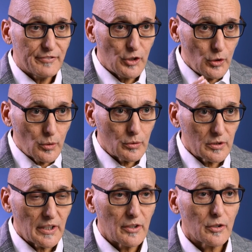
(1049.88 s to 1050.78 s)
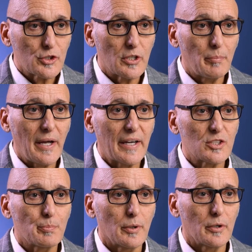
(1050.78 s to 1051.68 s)
Few leadership
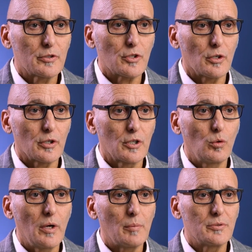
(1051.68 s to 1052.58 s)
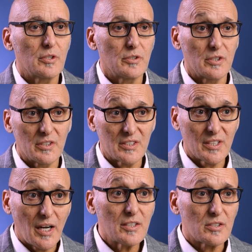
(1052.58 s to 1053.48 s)
experts are equipped to
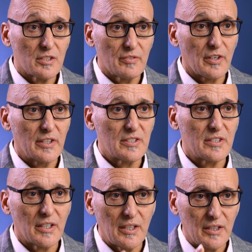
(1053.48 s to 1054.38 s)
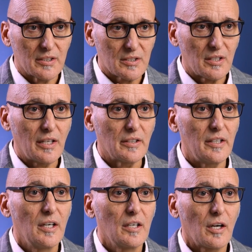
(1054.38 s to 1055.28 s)
discuss this very sticky and
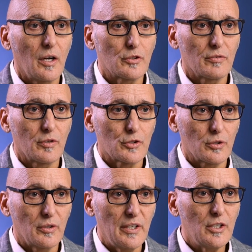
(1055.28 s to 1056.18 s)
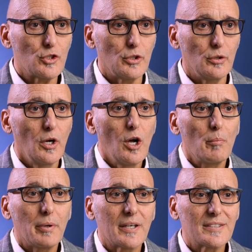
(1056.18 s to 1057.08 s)
slightly controversial issue
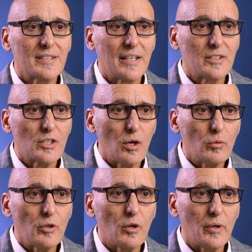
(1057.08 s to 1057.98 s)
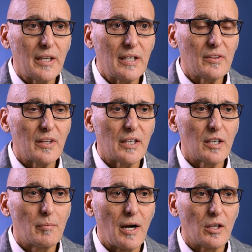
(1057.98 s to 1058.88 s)
because they don't know anything
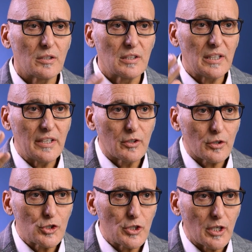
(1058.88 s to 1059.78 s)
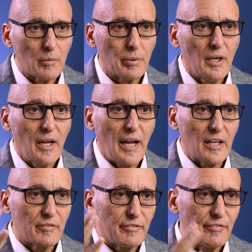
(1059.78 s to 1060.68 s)
about leadership
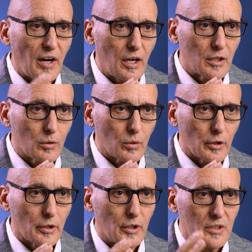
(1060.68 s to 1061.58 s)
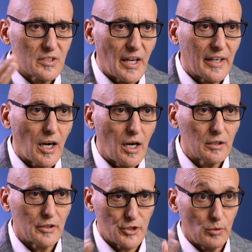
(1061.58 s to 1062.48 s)
and follower
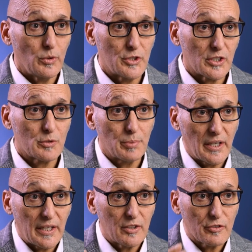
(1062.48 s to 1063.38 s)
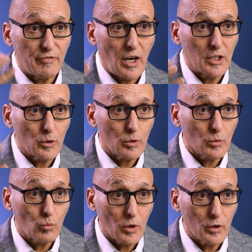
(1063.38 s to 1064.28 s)
psychology, which explains
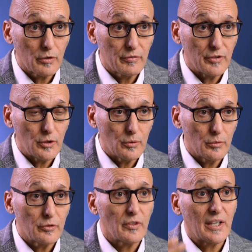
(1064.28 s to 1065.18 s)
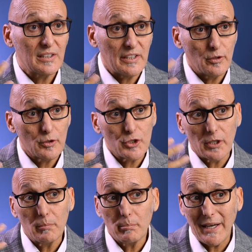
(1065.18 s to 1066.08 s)
follower worldviews and
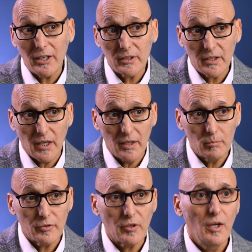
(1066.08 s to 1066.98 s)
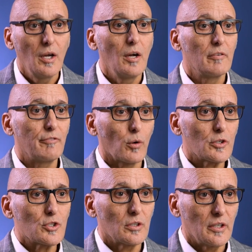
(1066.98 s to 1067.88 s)
leadership paradigms.
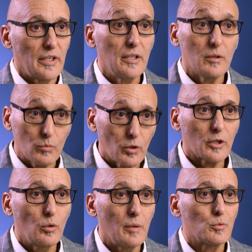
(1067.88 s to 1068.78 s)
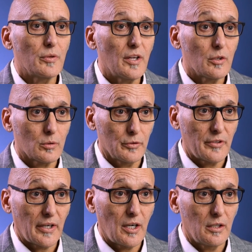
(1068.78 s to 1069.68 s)
Fortunately, we're equipped with integral
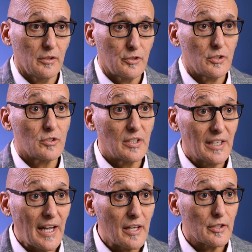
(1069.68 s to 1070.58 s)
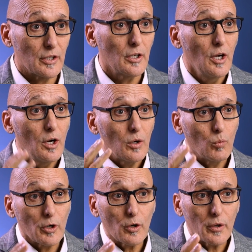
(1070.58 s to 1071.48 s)
psychology. So together,
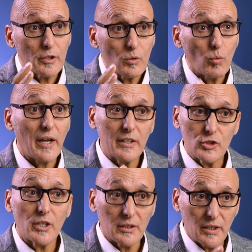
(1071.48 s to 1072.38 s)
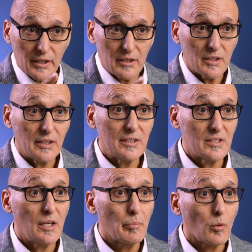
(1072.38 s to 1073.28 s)
we're going to wade gently into these
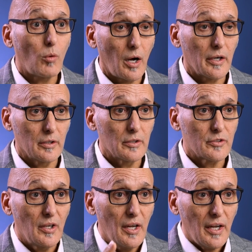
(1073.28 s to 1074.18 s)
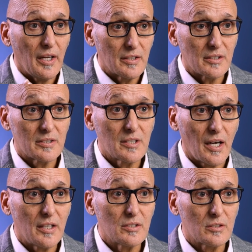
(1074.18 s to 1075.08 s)
deeper waters and
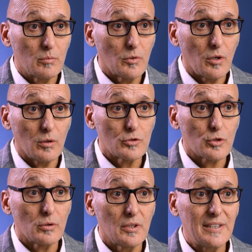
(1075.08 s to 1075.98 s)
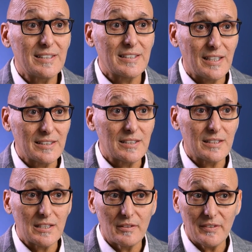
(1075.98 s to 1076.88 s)
discuss some culturally
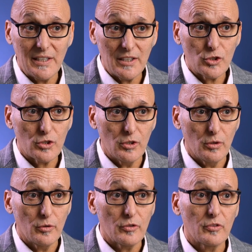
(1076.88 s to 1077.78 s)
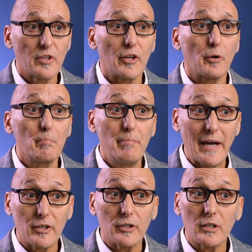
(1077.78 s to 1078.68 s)
sensitive issues that are
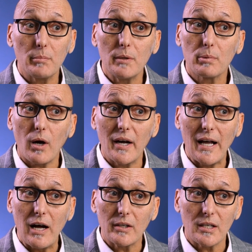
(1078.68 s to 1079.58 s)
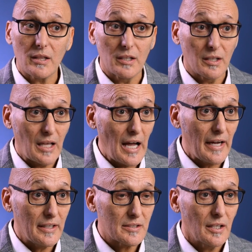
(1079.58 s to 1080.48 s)
better to be brought out into the
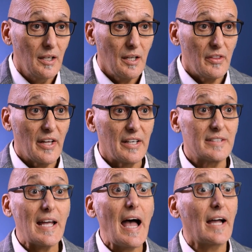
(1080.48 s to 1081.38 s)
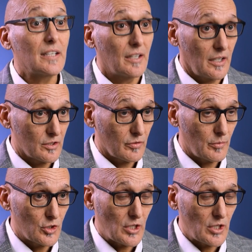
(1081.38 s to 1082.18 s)
light than attacking us from the